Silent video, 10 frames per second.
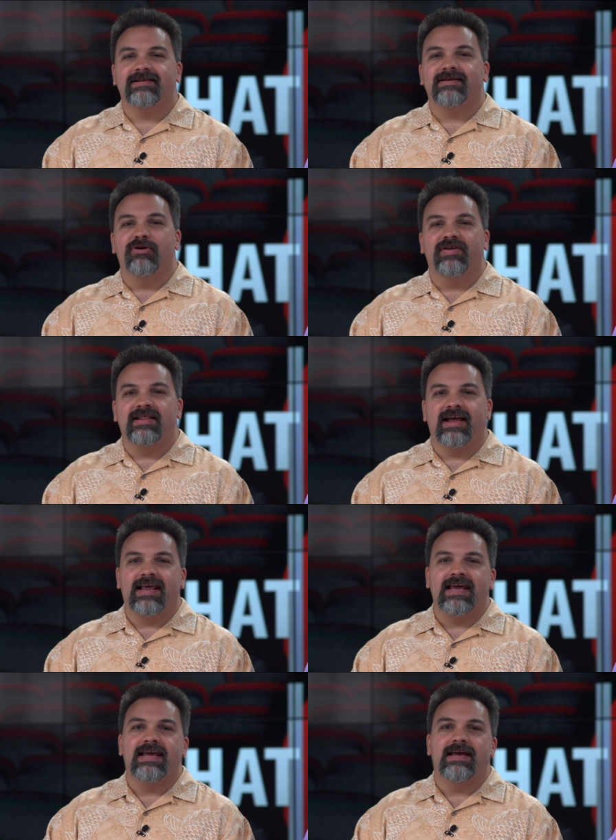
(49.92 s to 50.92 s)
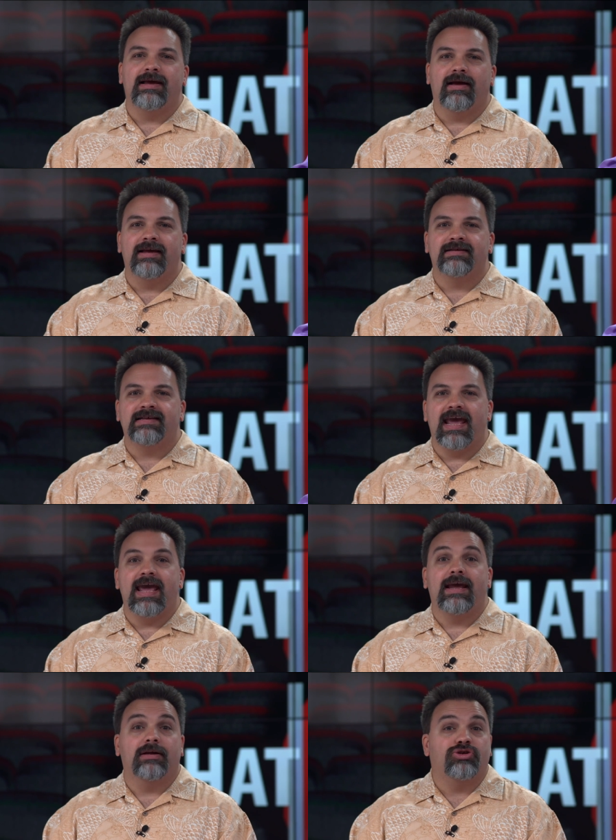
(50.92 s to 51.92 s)
this is a movie that he is
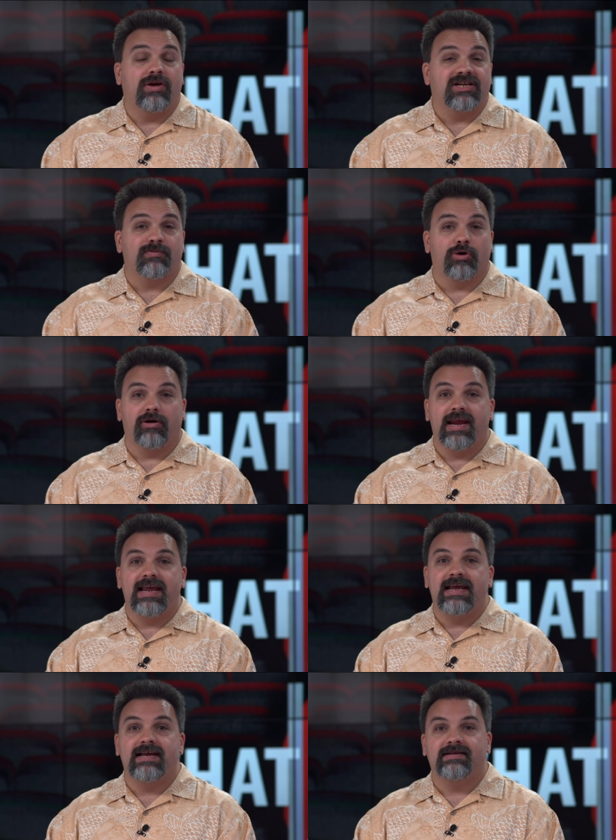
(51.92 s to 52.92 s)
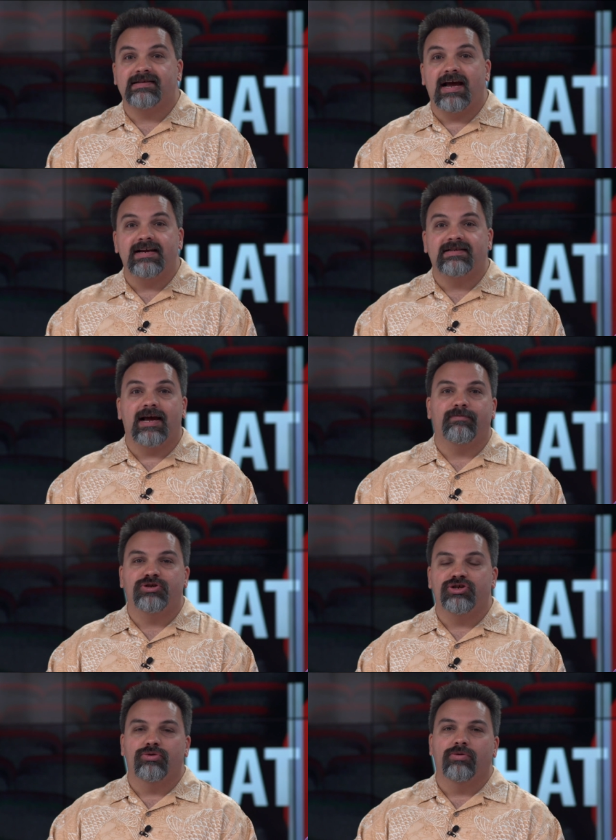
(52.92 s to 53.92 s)
a transporter. He signs
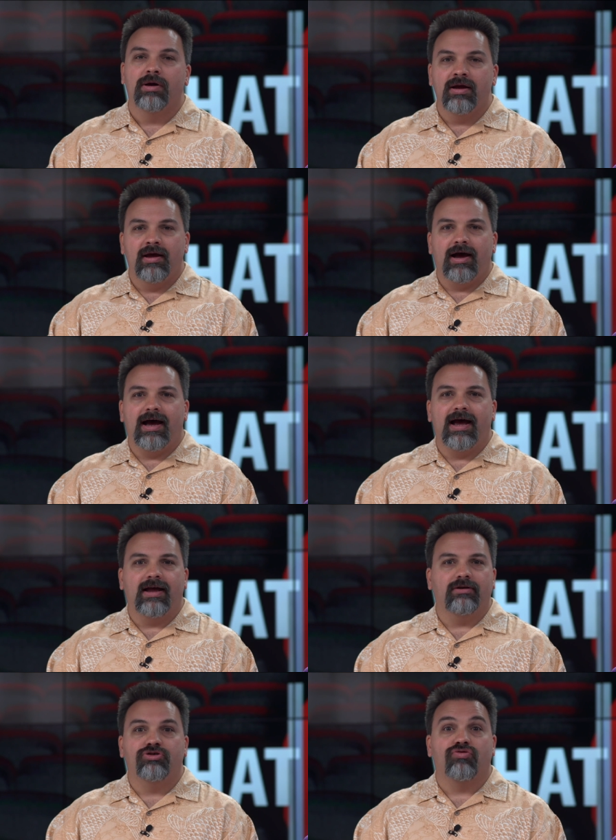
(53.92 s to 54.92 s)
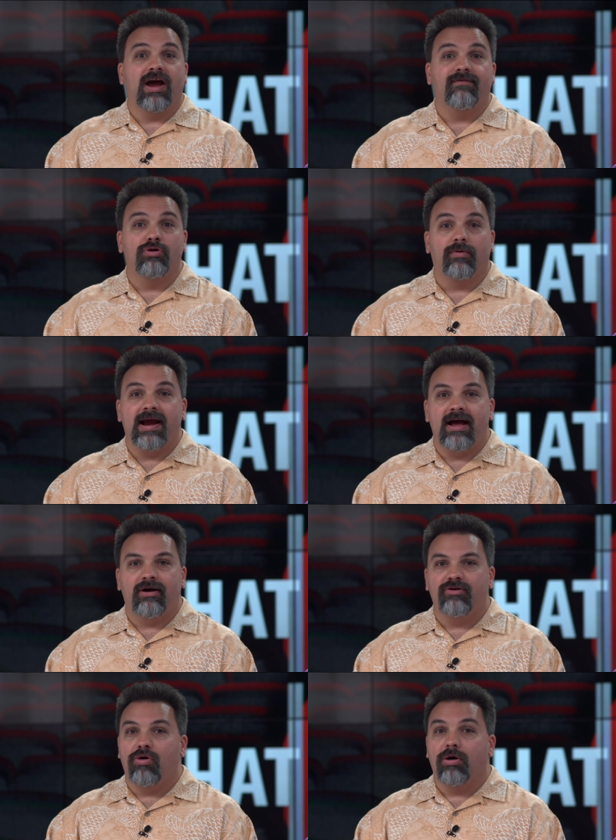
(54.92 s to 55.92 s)
up to uh, drive you
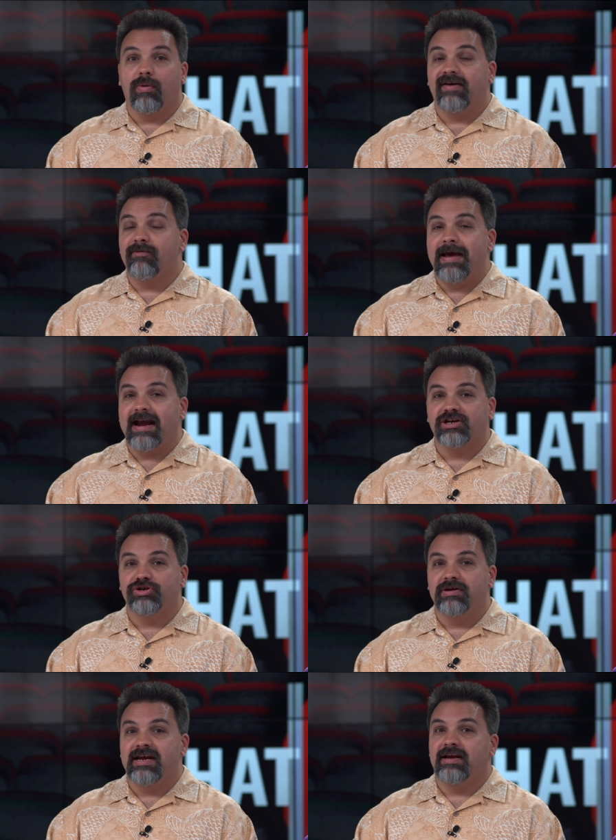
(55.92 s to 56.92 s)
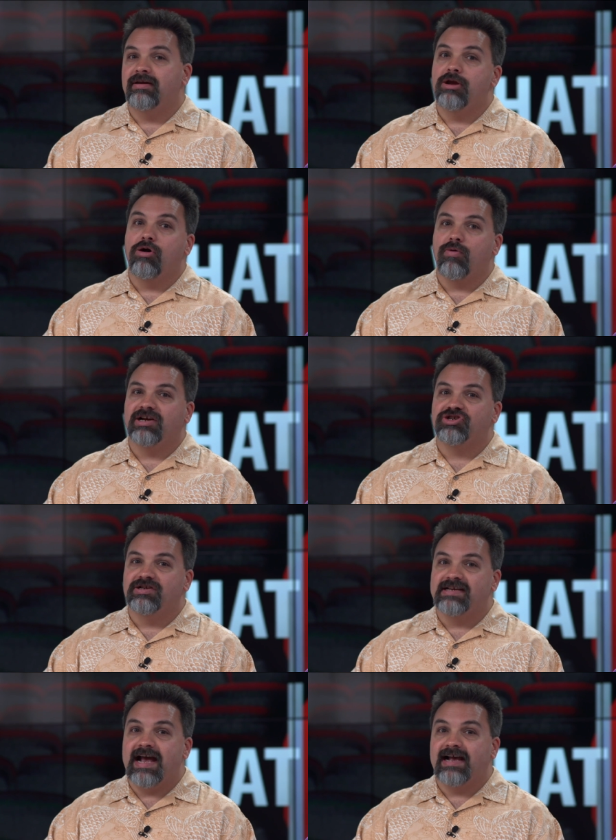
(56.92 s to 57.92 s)
around or whatever package you need, no
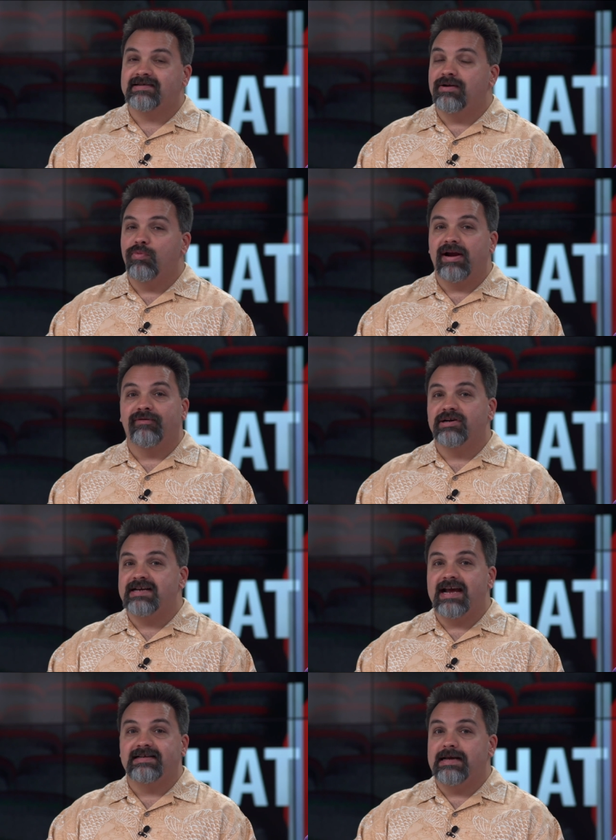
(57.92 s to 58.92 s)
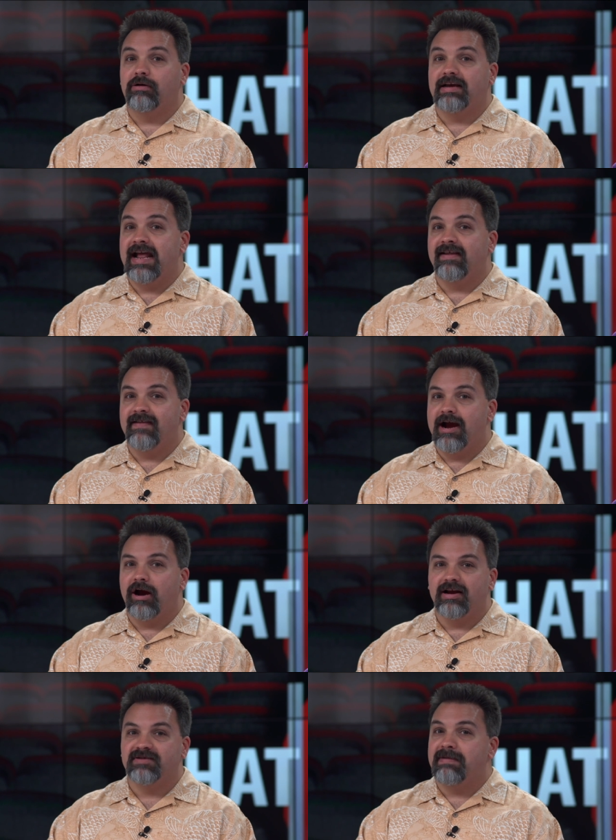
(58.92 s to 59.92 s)
questions asked, whatever it takes, he'll get it there. He's